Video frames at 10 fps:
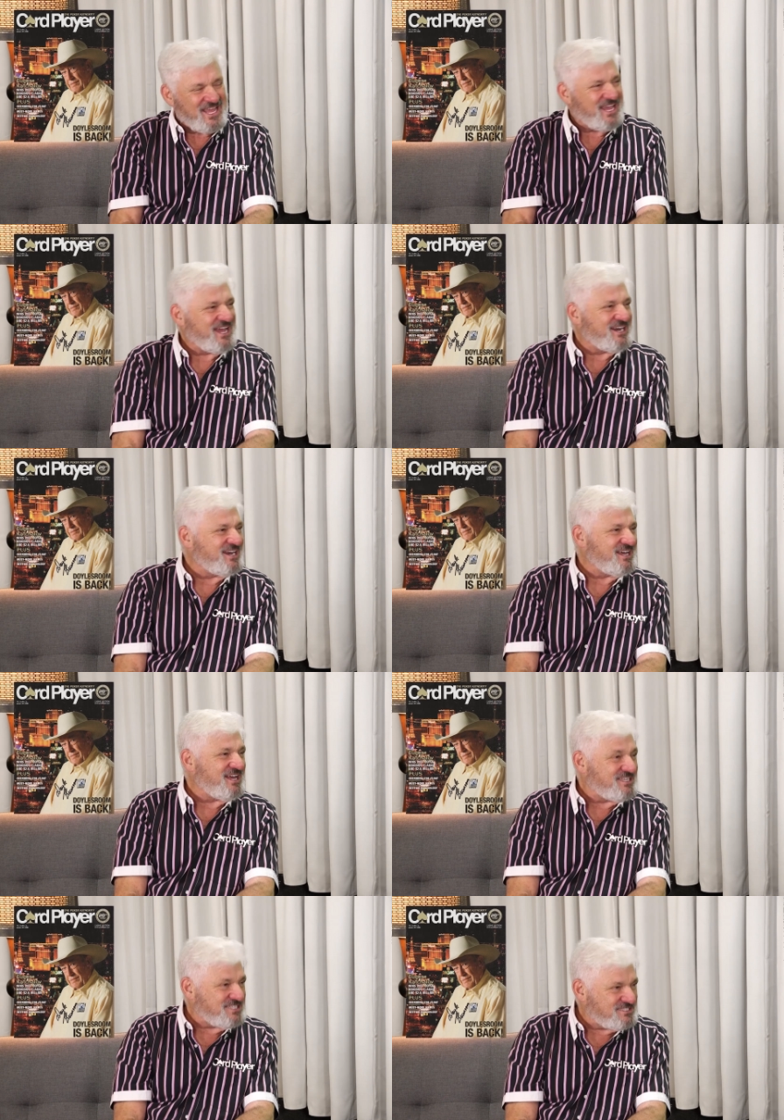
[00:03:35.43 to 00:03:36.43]
And
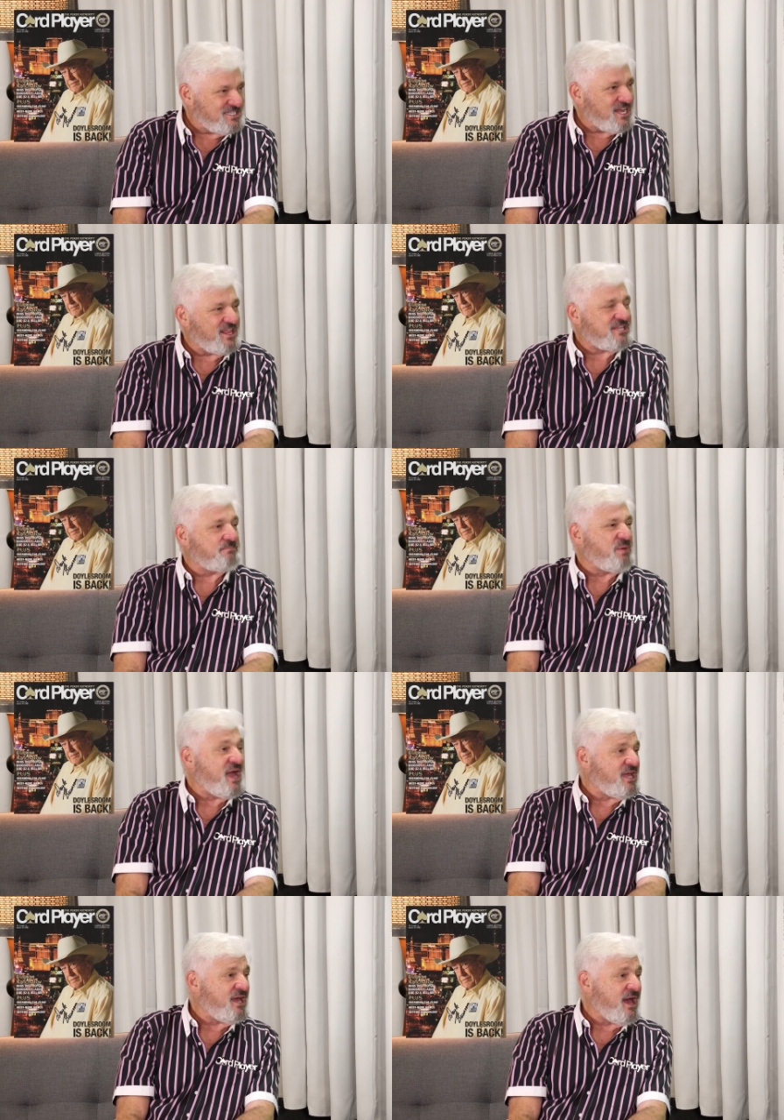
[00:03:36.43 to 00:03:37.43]
I said, gee, I'd like to buy
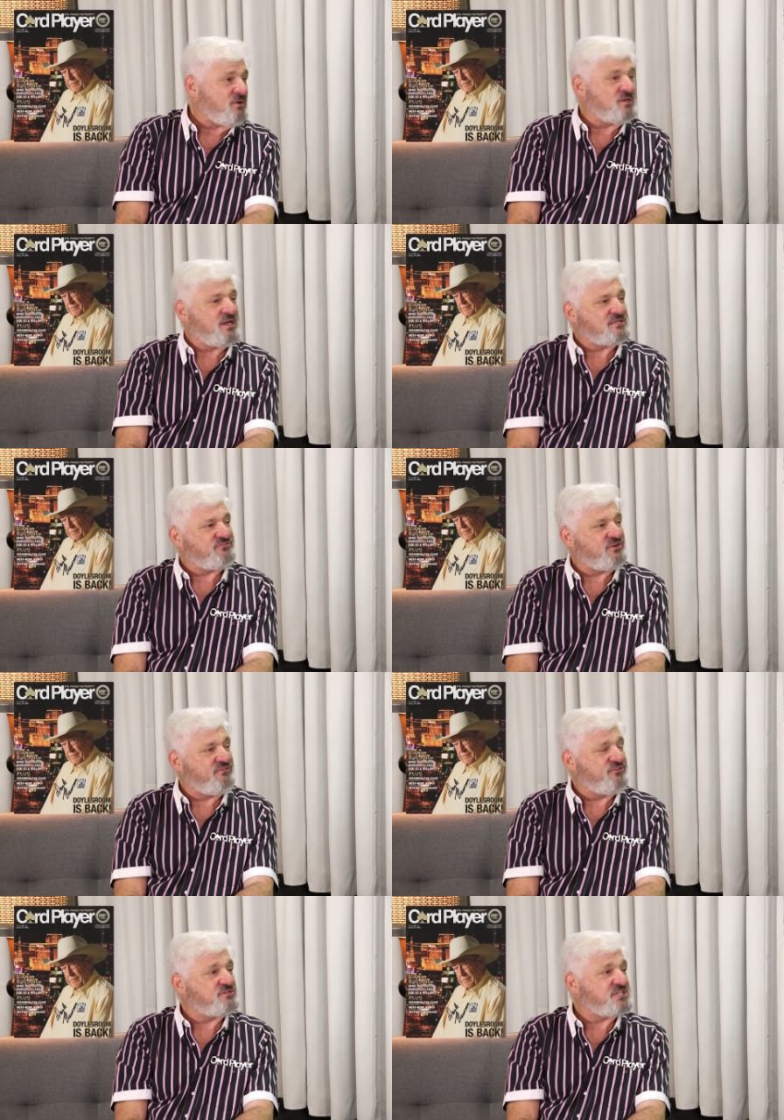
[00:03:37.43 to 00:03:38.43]
you out. And it's for
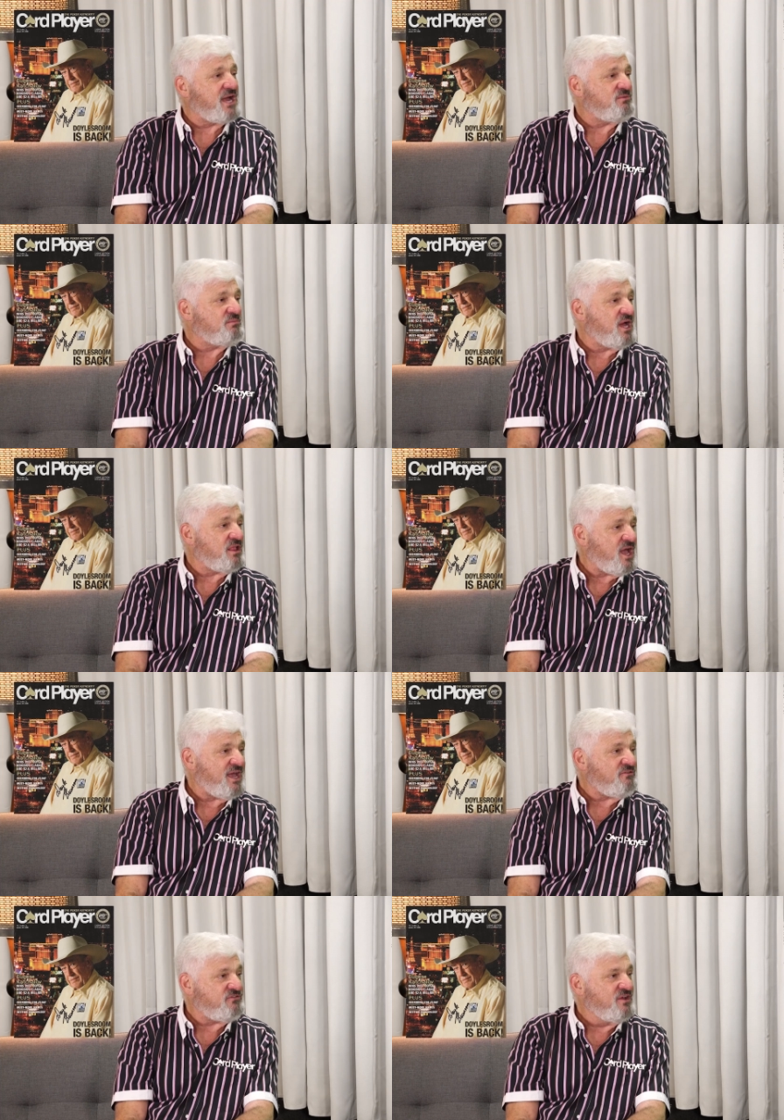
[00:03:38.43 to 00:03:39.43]
the first time in my
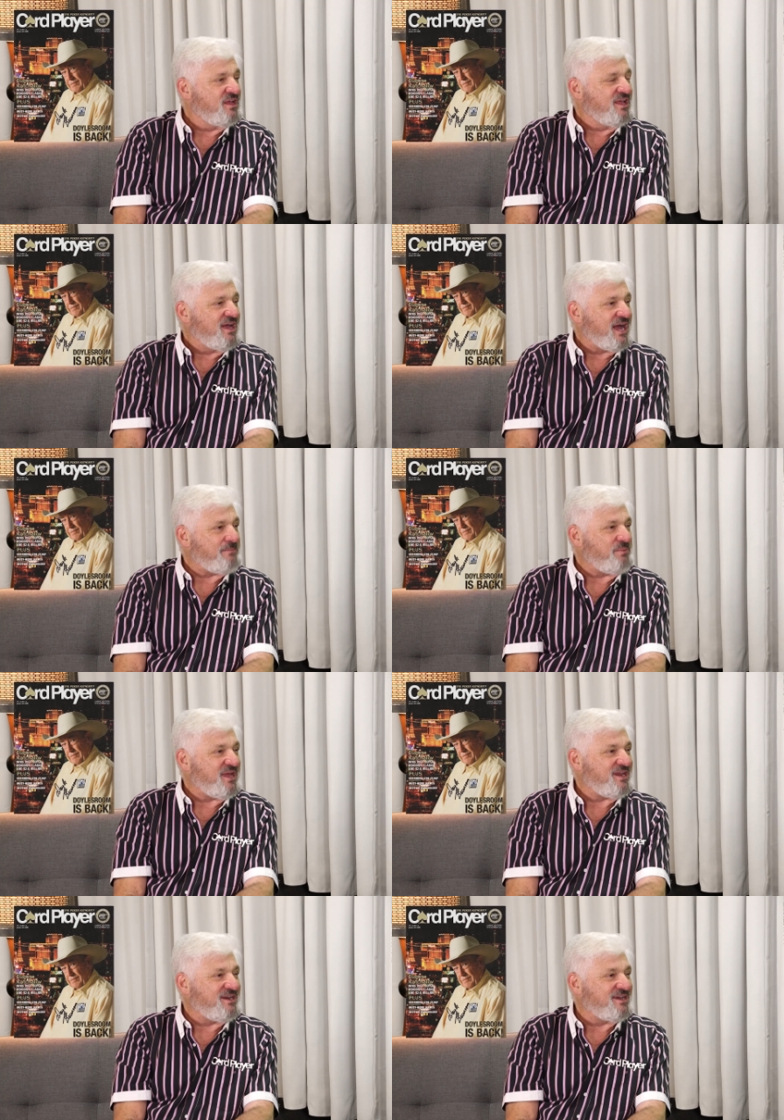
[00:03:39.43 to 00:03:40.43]
life, I
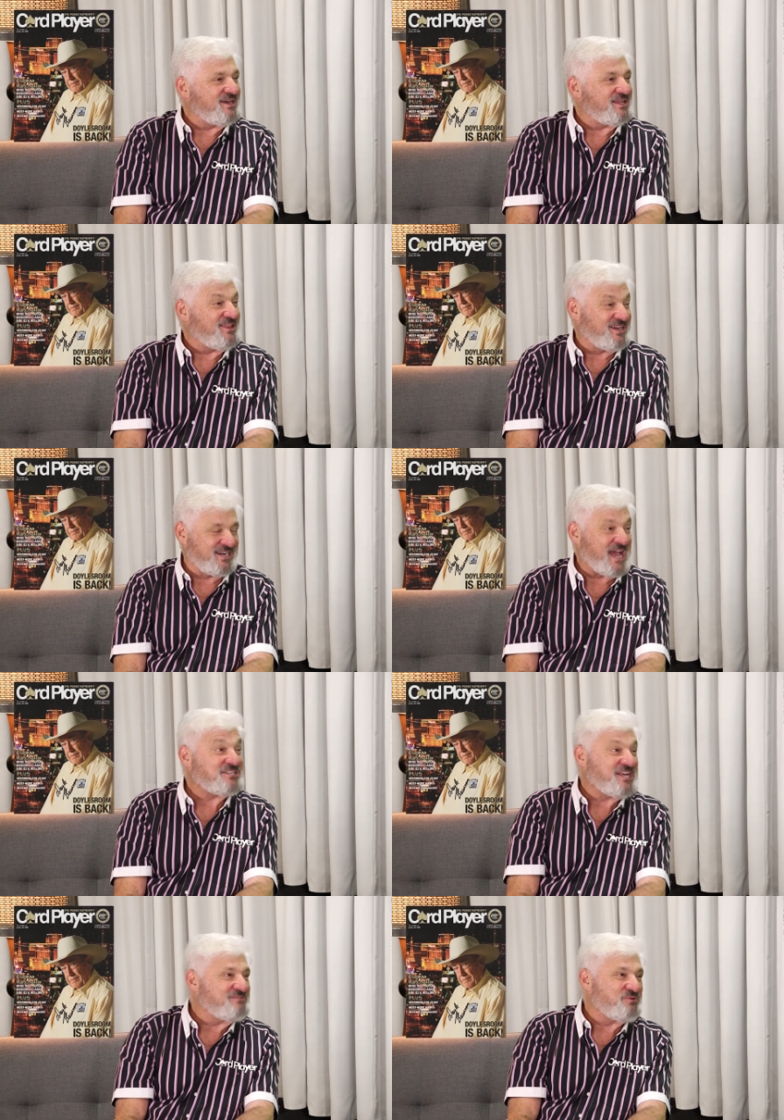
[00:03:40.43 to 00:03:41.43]
paid an
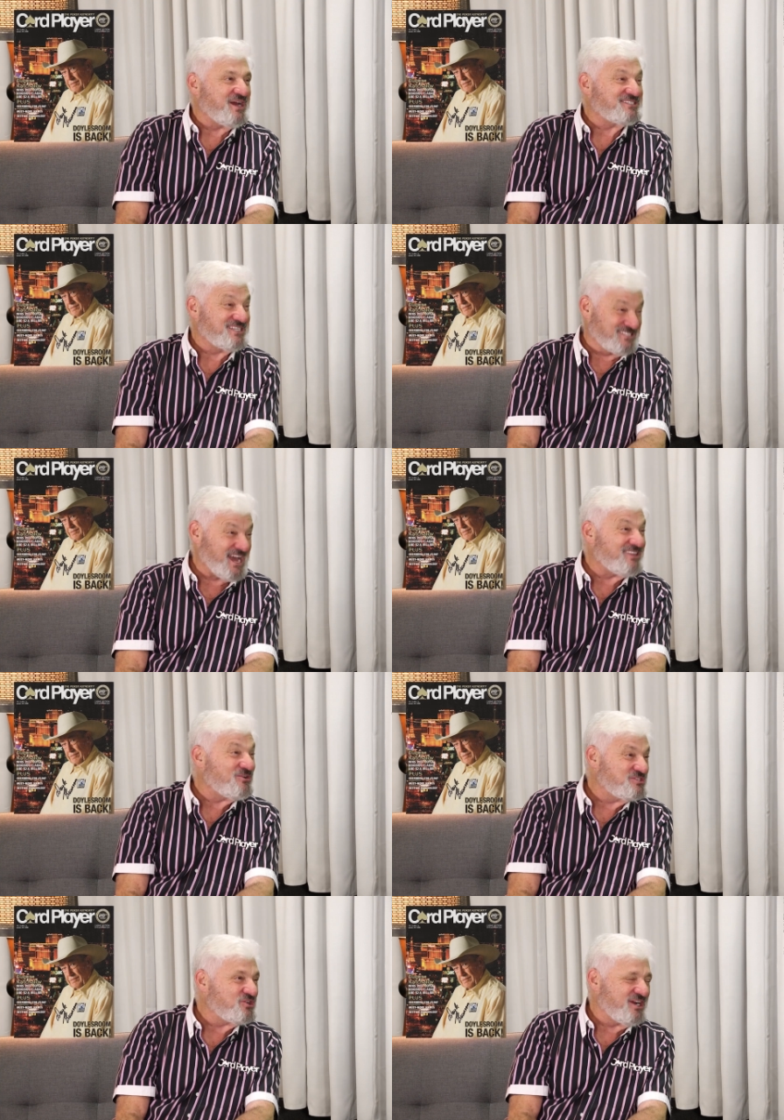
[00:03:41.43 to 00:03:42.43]
asking price because I had
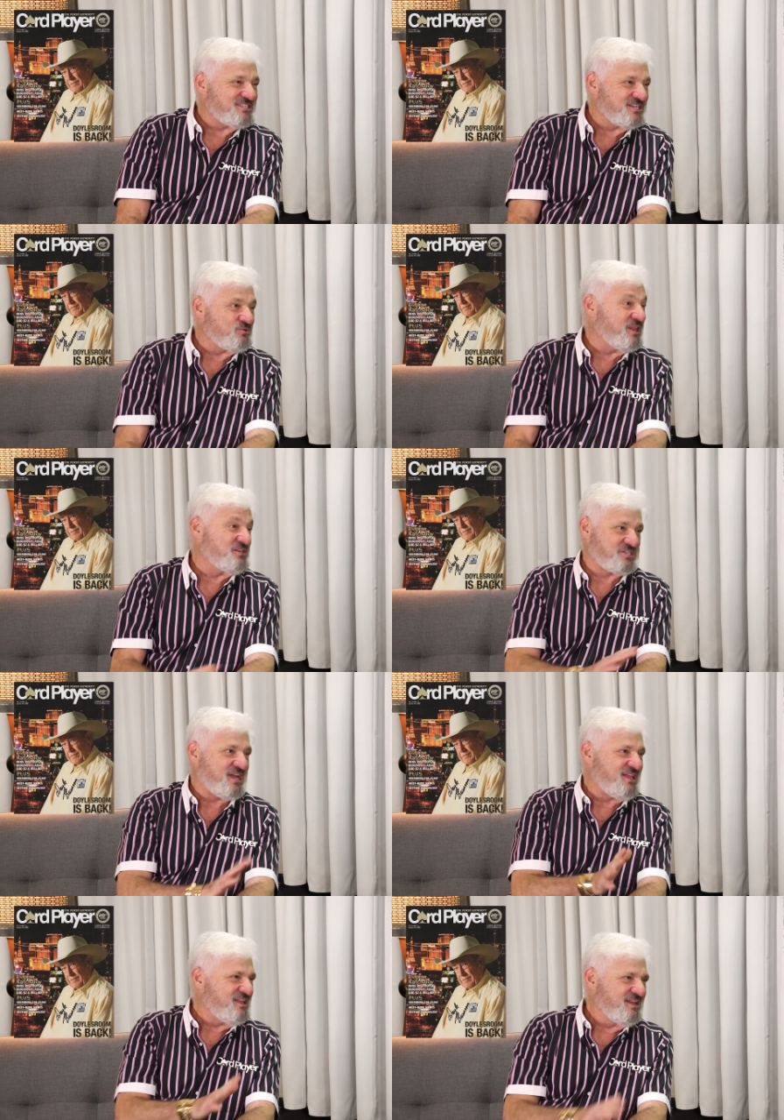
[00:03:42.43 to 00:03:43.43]
no choice. In real
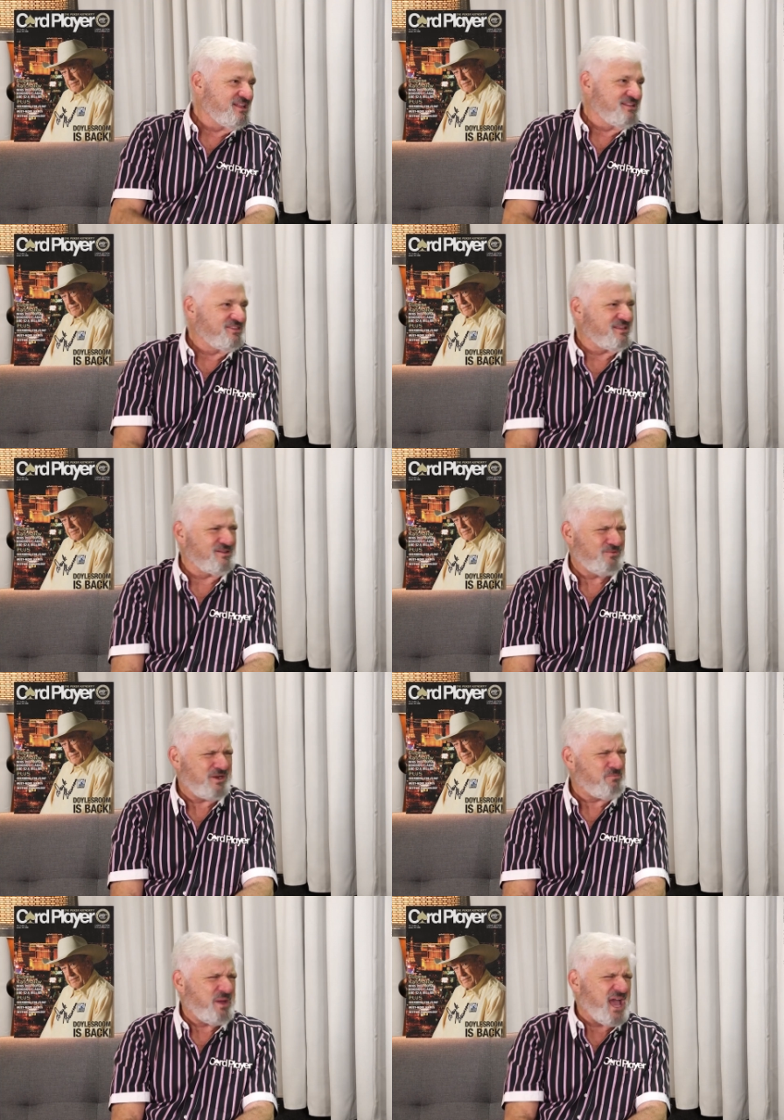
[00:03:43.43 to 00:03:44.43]
estate,
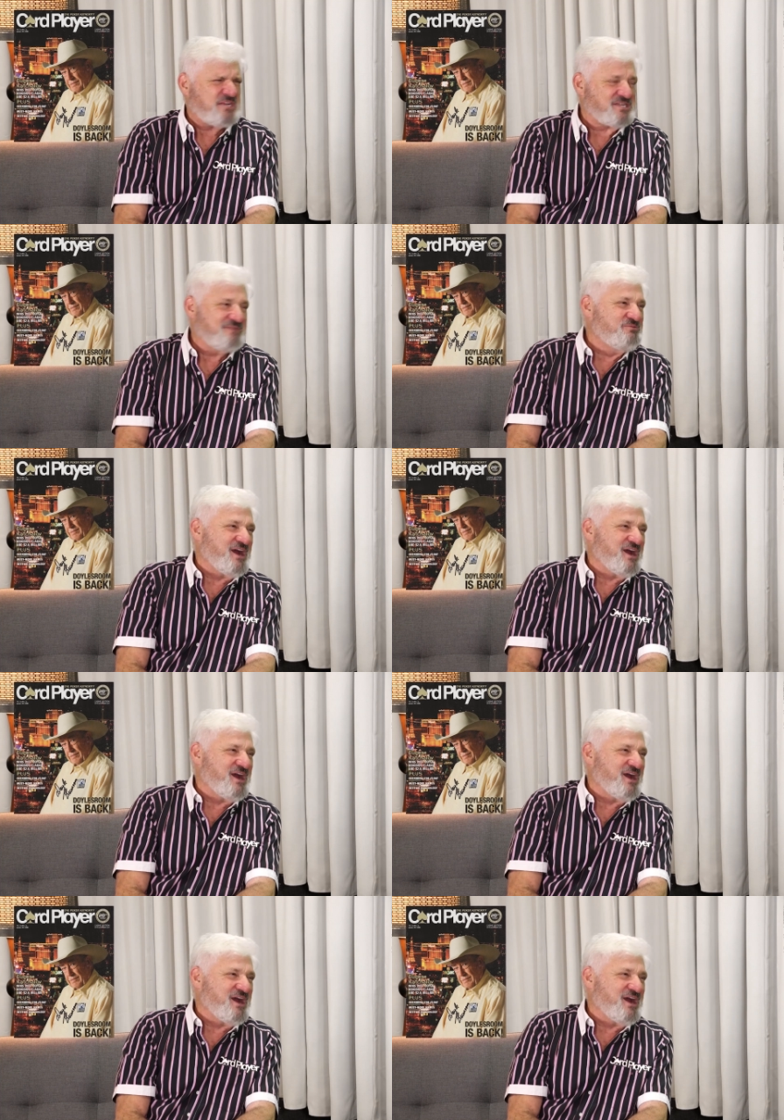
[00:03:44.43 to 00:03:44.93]
we don't pay asking